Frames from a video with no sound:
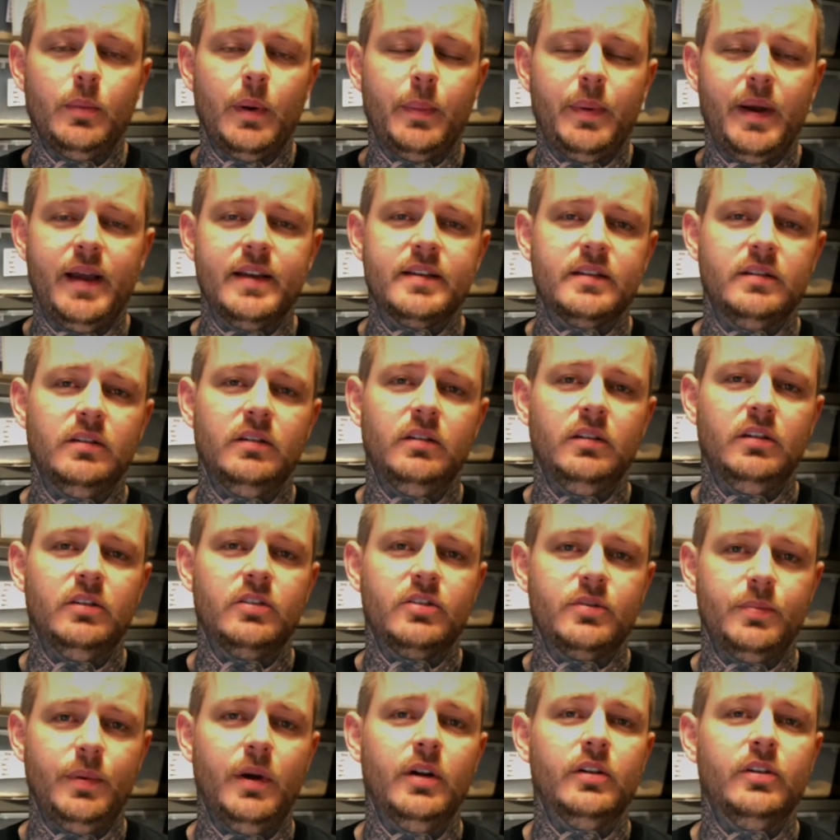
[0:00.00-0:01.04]
my Pastel
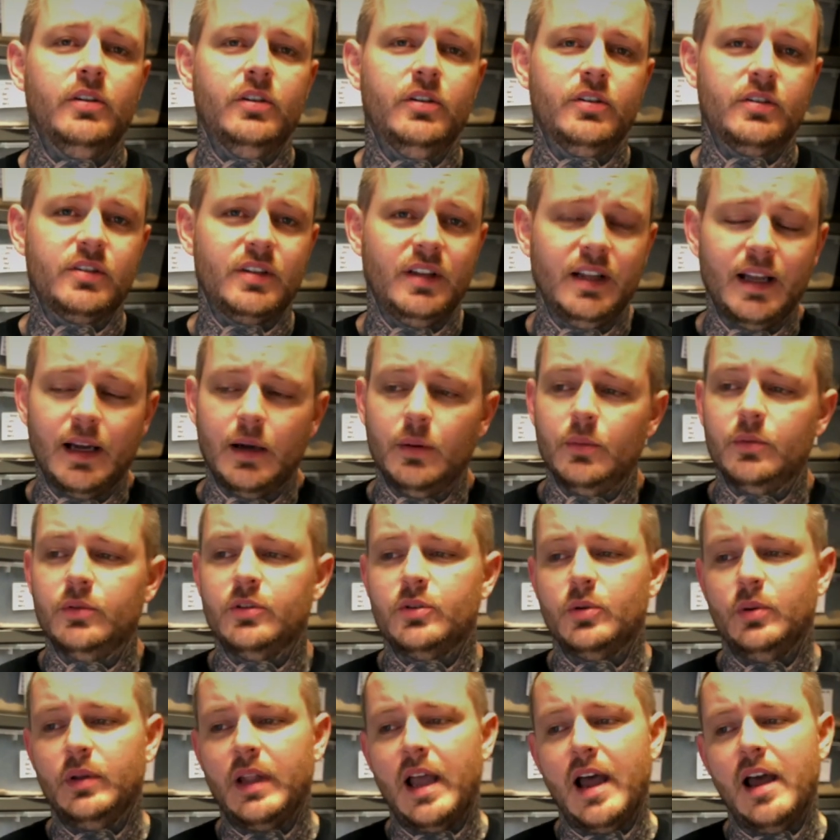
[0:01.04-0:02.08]
Spot Nose Clown
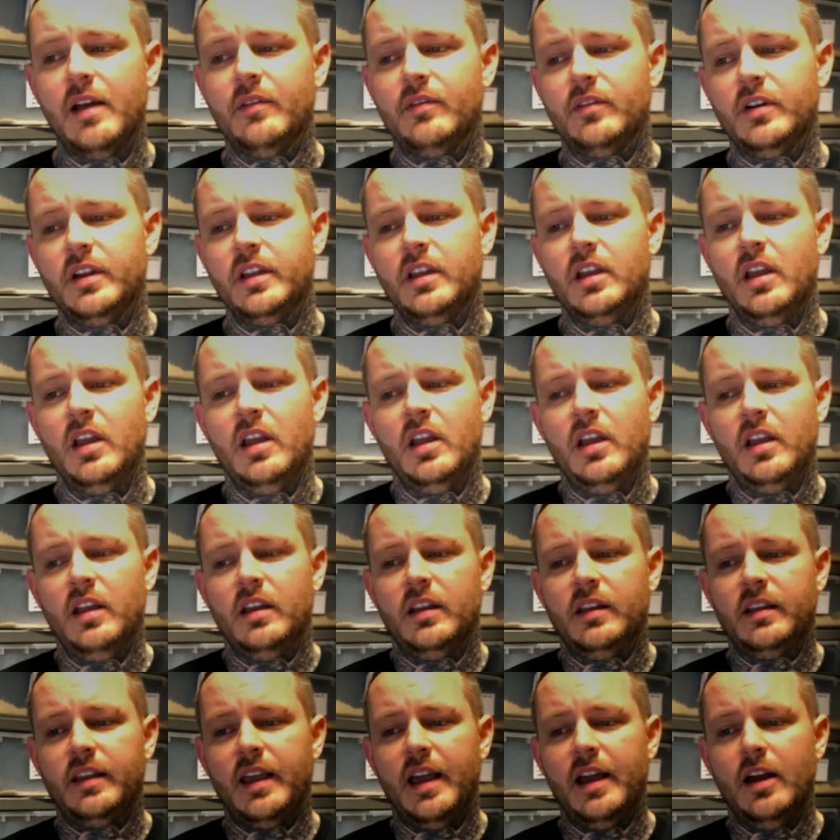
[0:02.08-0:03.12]
to an Ivory,
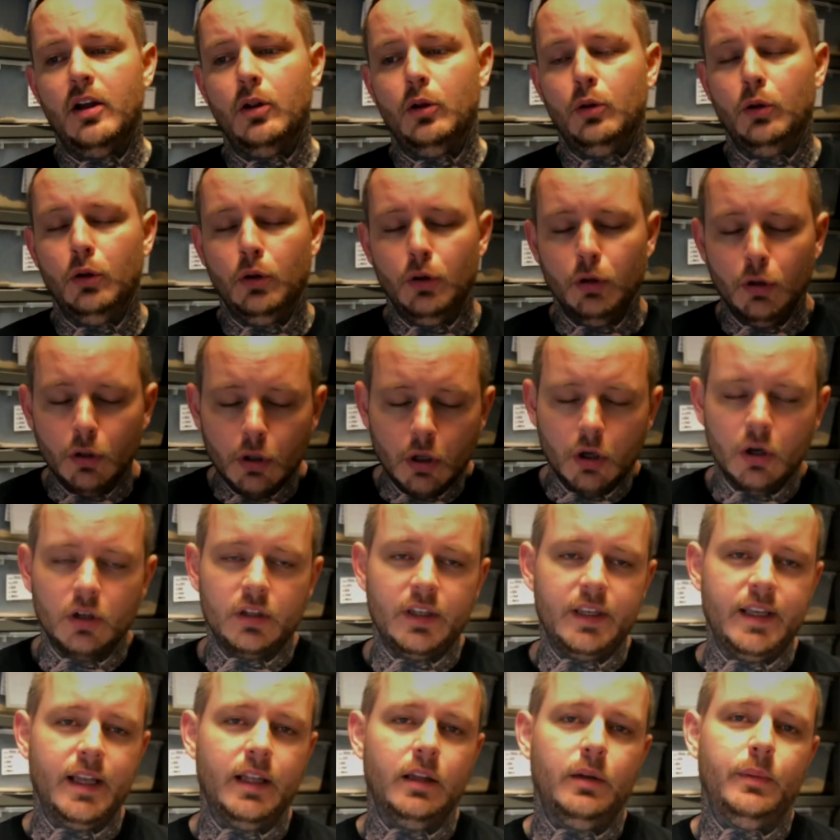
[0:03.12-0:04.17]
get a load
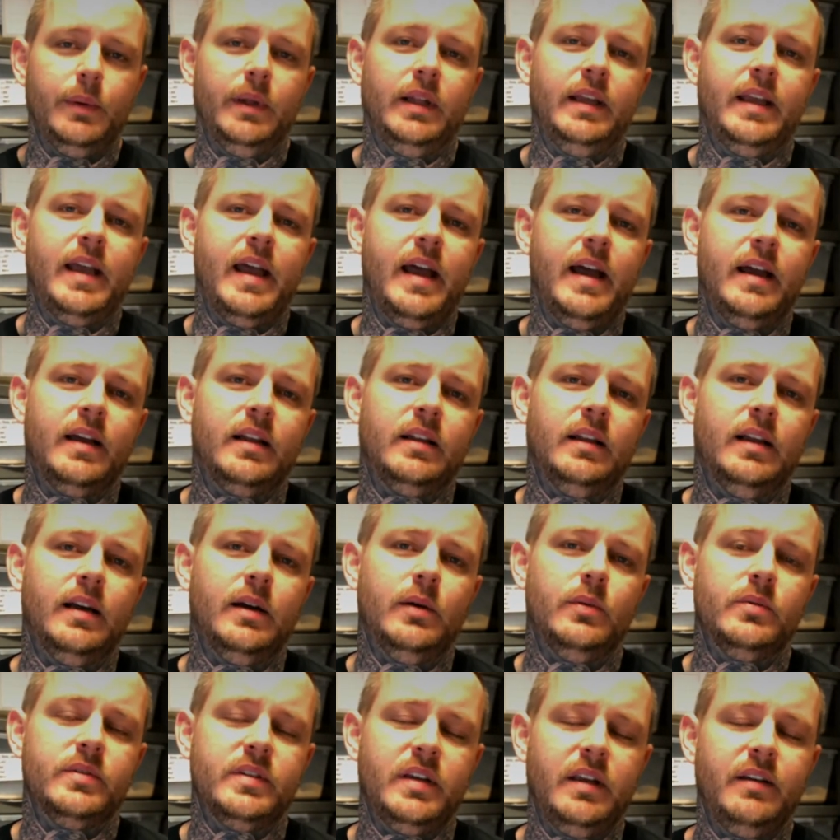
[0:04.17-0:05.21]
of yellow belly het
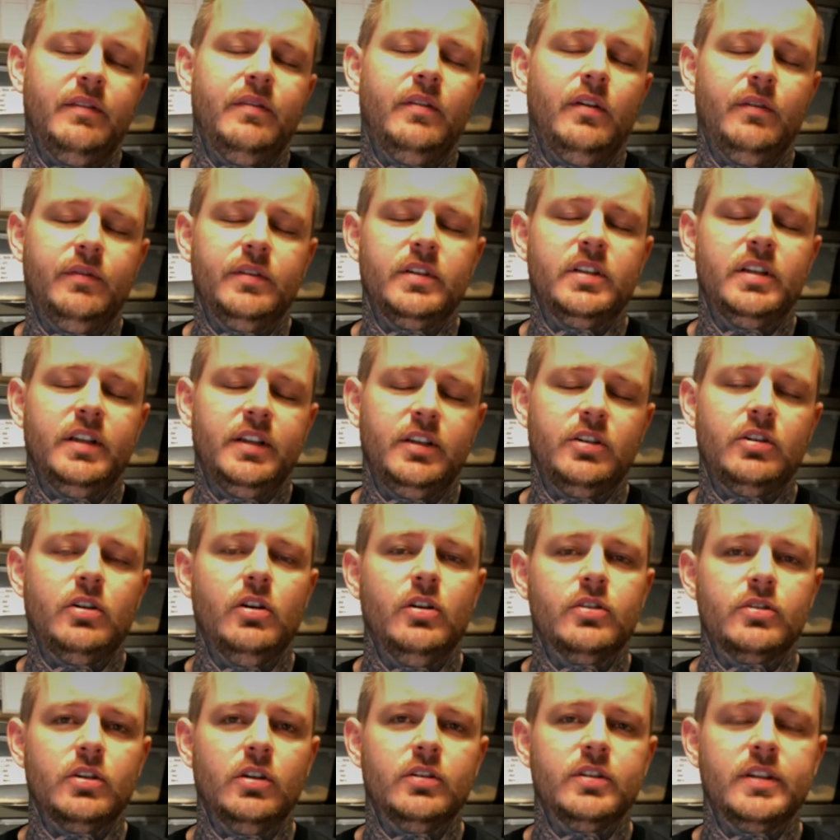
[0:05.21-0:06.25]
clowns if obviously she
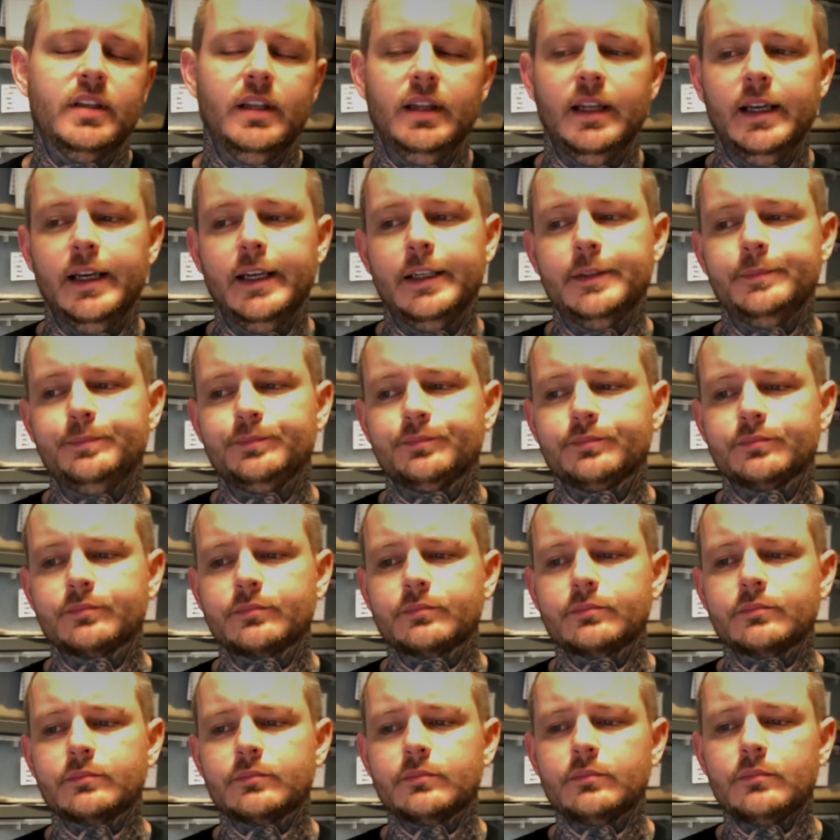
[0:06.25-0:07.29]
goes on to lay,
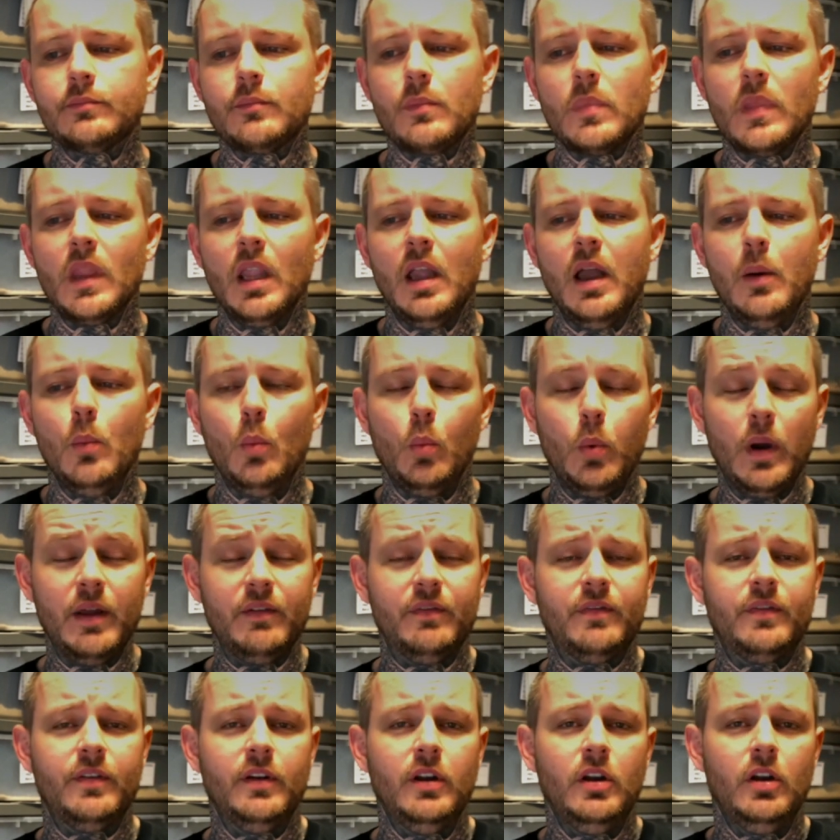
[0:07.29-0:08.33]

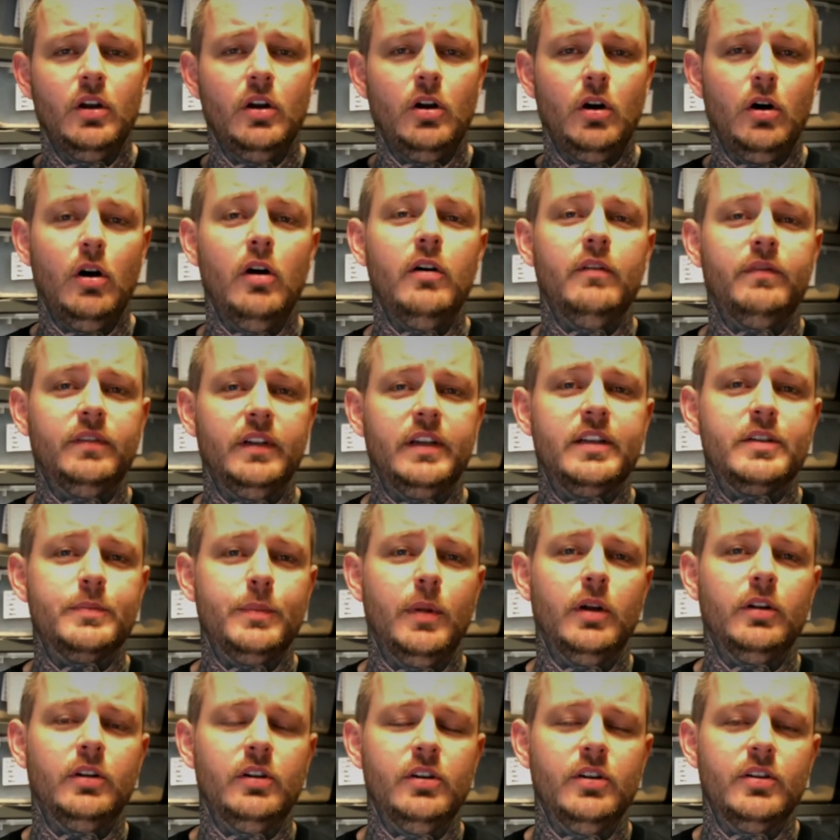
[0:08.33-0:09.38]
with hopefully
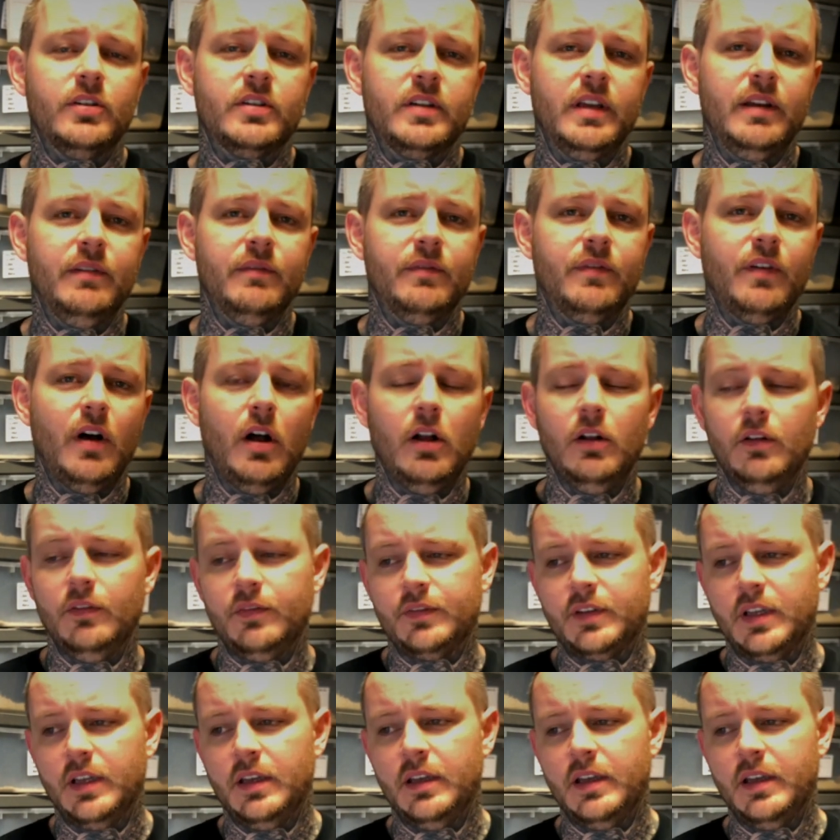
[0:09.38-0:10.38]
spot nose involved